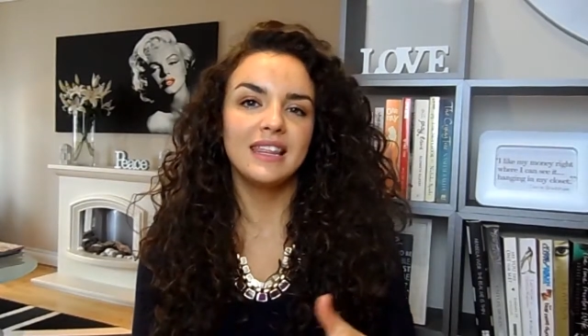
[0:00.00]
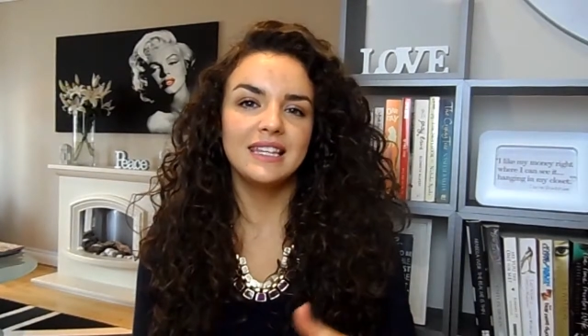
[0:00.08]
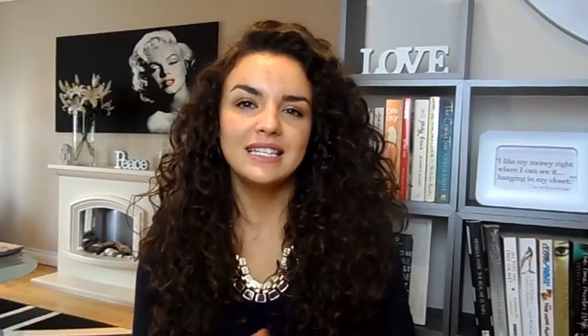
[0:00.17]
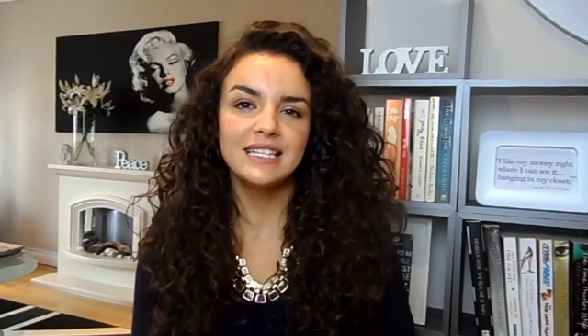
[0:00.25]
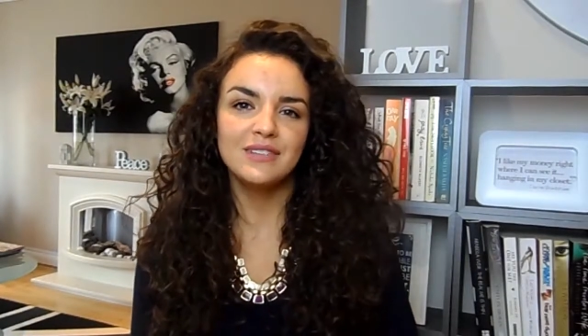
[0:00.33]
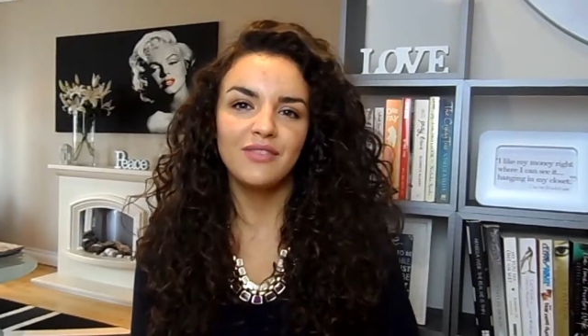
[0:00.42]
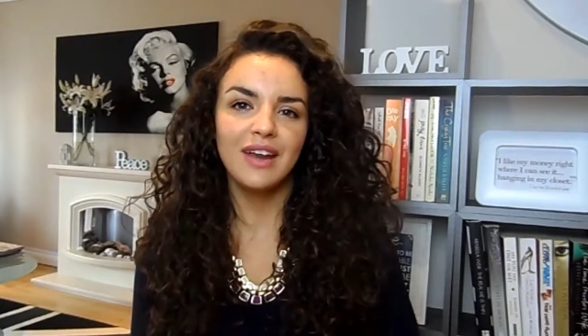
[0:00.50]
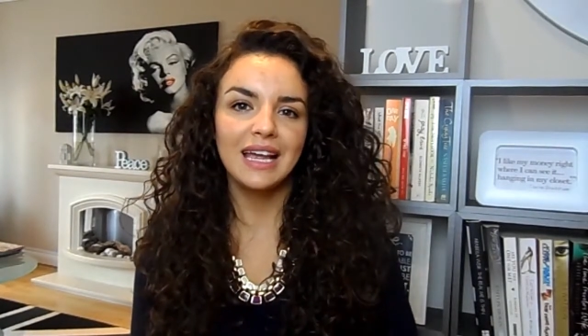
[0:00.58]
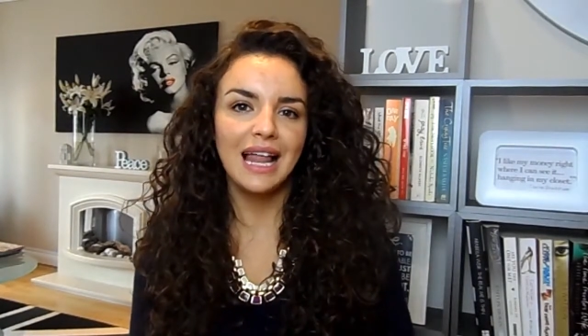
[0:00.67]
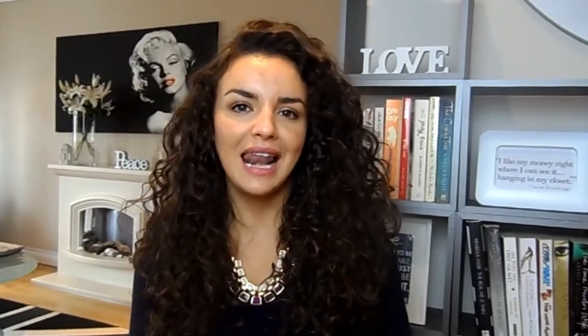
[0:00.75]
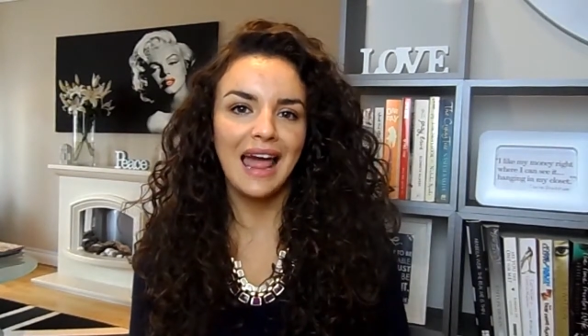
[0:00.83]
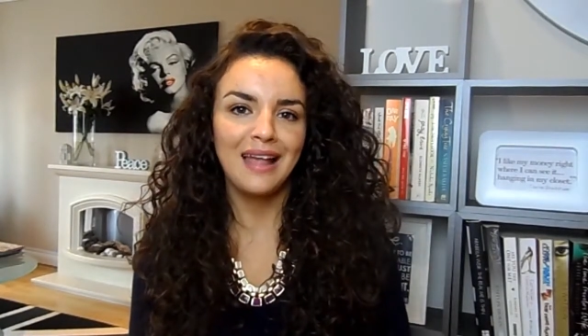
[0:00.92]
and this is a very
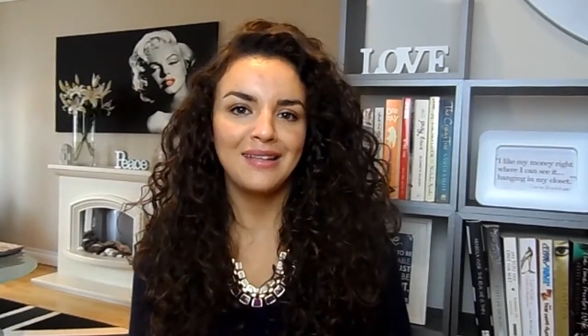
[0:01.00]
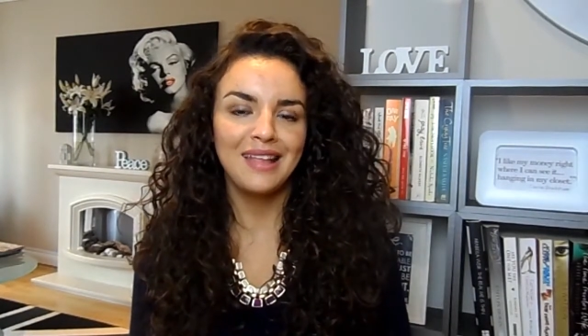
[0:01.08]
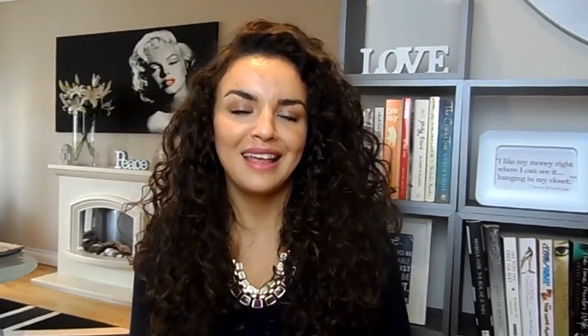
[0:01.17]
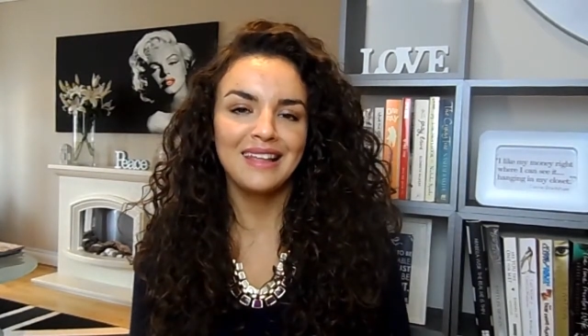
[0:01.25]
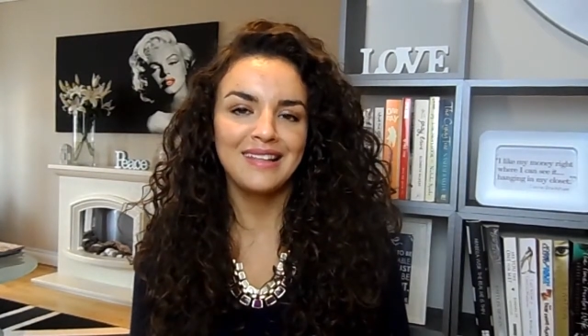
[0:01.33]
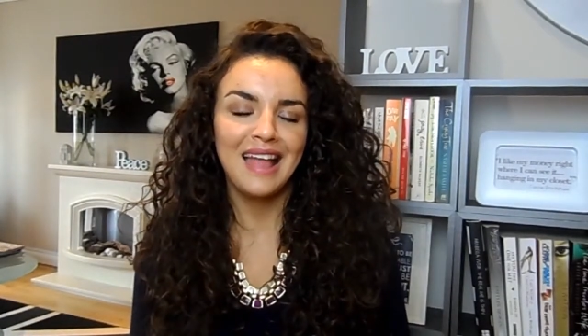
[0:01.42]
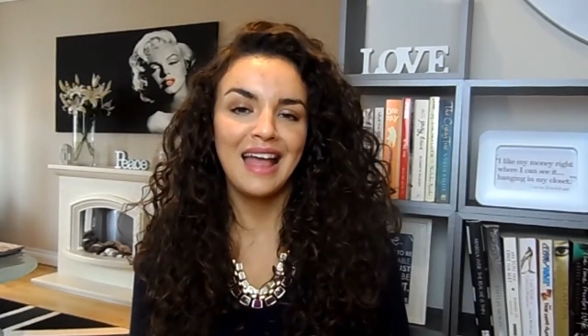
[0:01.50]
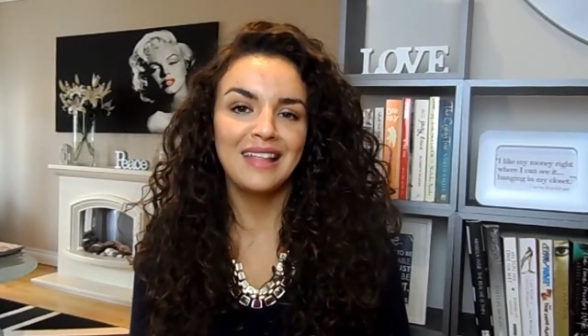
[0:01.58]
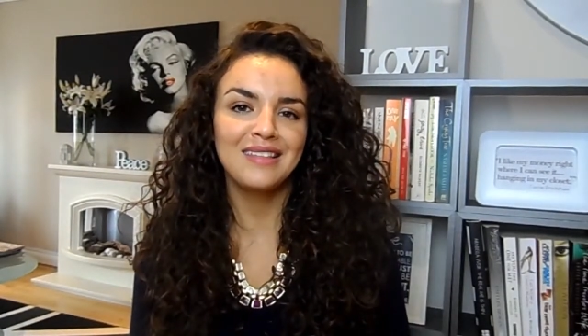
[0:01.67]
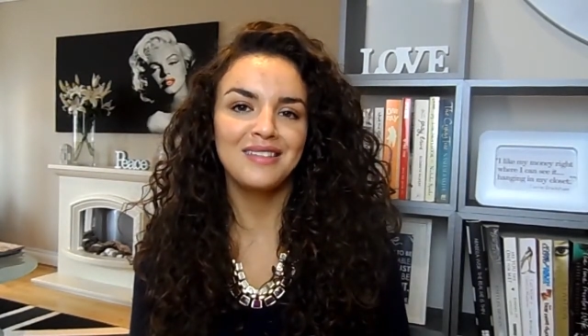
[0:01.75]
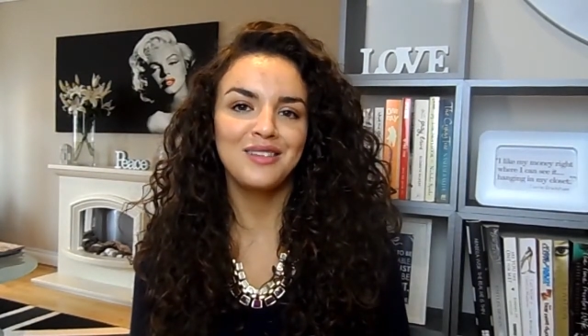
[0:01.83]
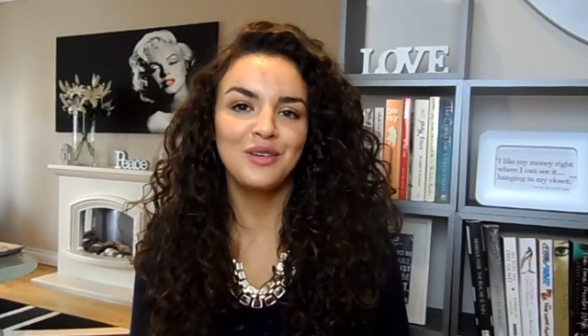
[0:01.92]
classic
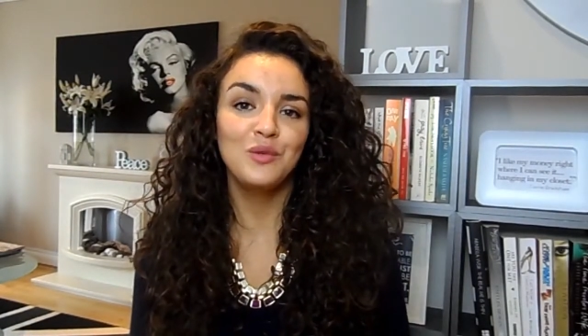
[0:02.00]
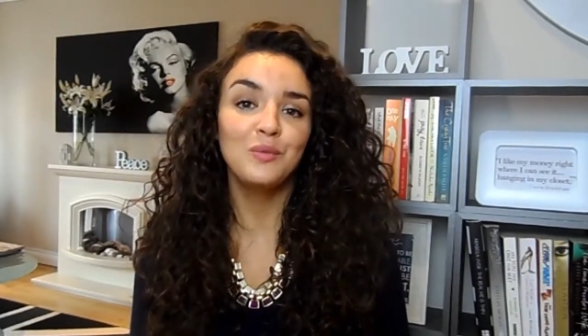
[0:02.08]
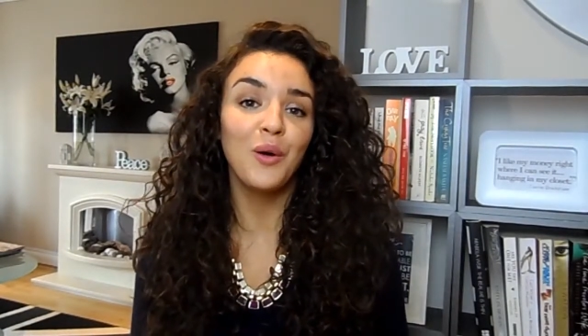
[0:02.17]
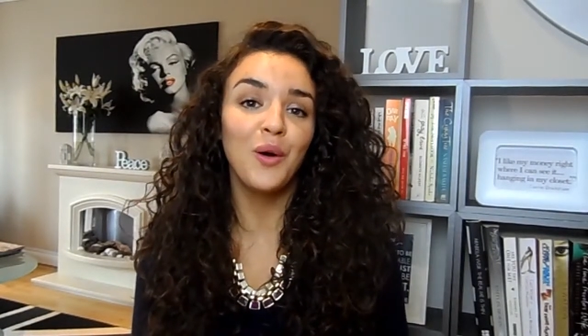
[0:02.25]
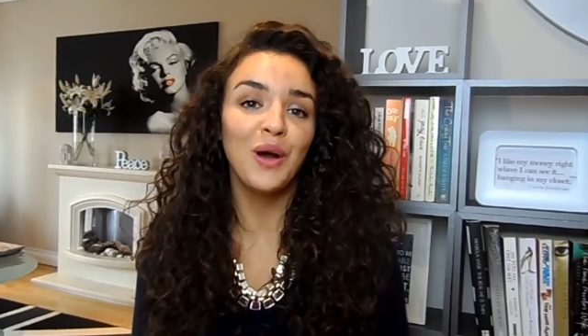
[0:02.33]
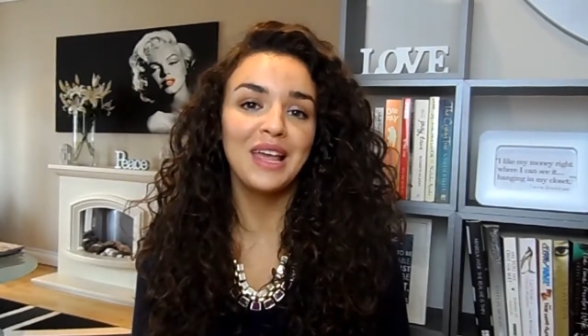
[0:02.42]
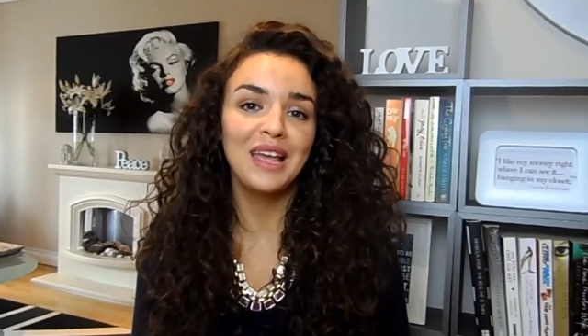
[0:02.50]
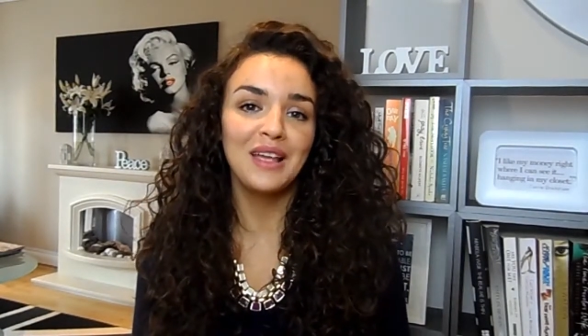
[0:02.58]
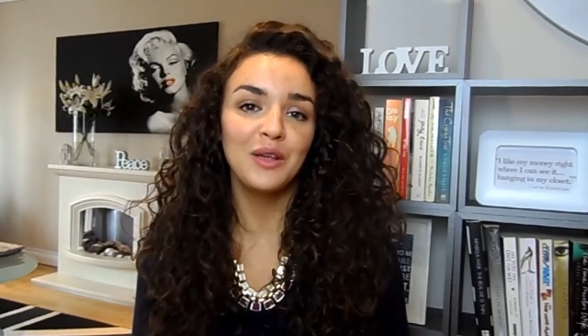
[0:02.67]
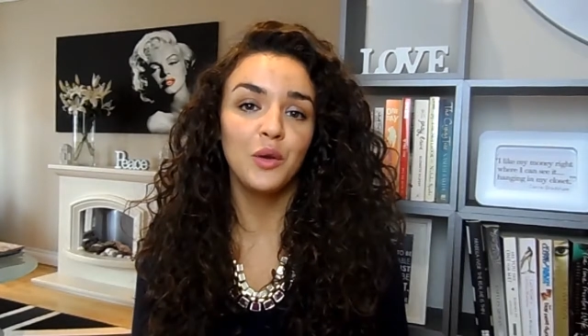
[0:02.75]
set to buy